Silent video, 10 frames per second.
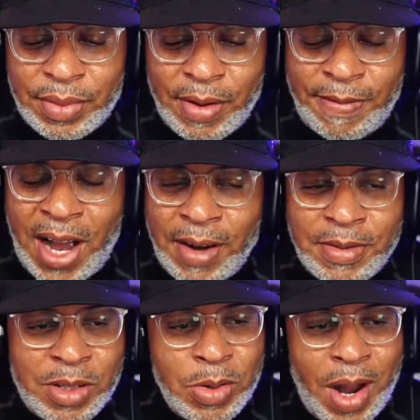
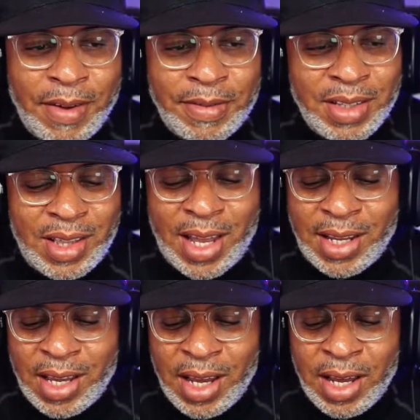5'2".
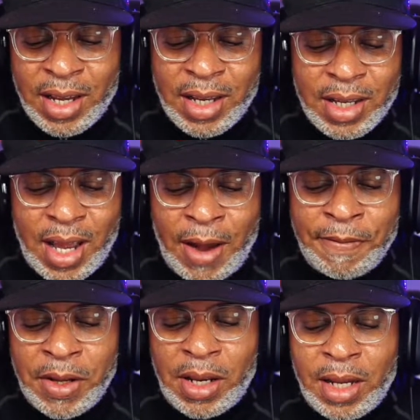Like I
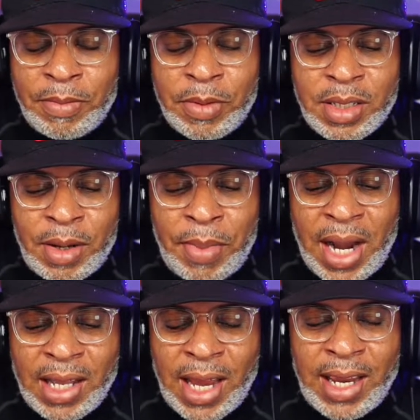feel like with
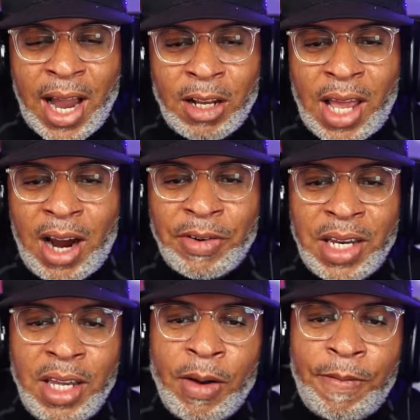somebody like Kyle Lowry,
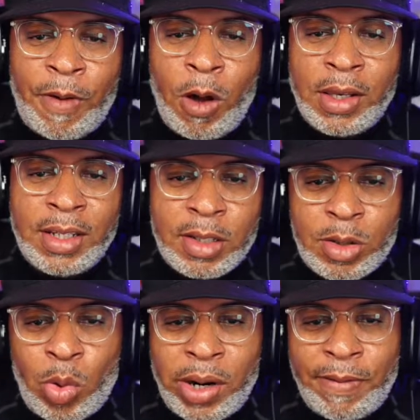he can fall into
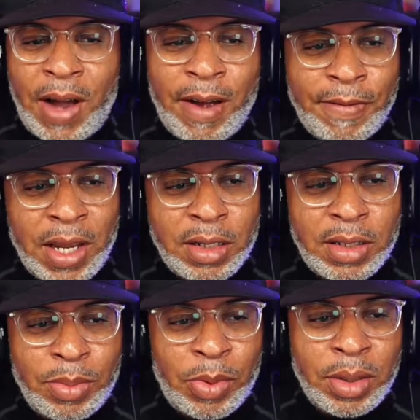25
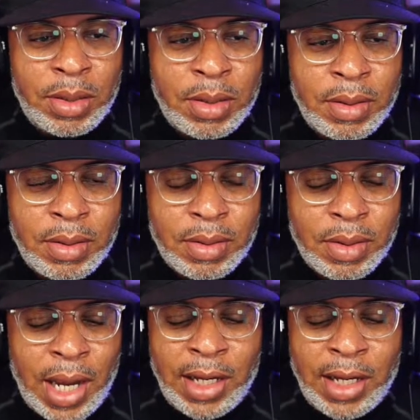fantasy points. Like